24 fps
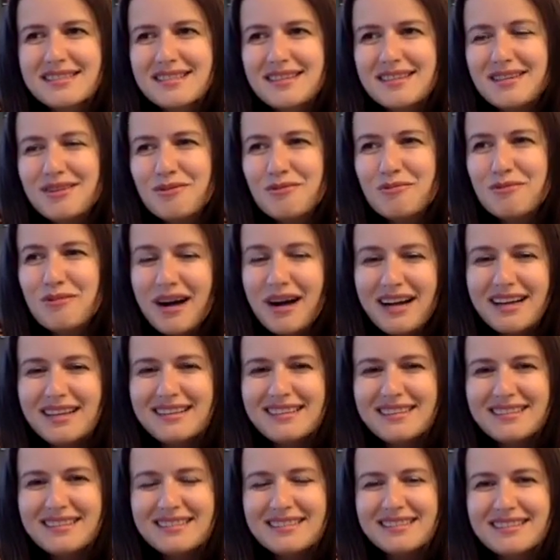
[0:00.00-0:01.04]

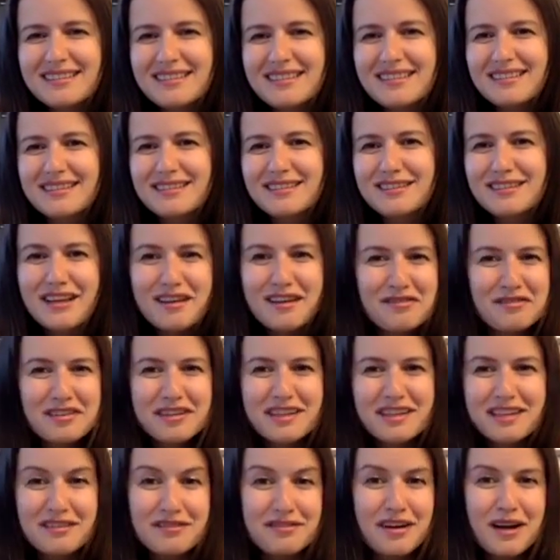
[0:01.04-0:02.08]
one, never
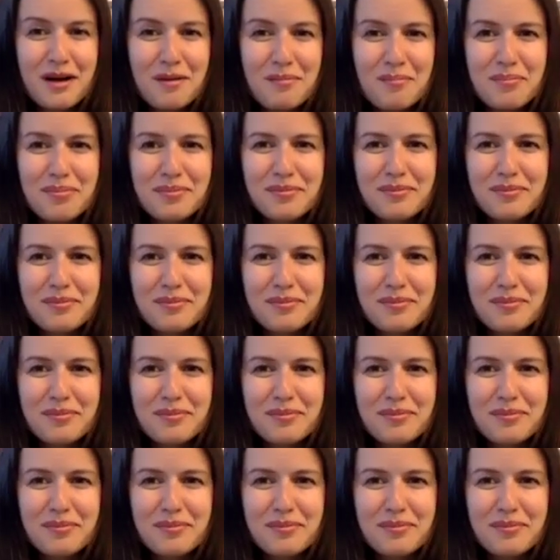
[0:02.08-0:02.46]
give up,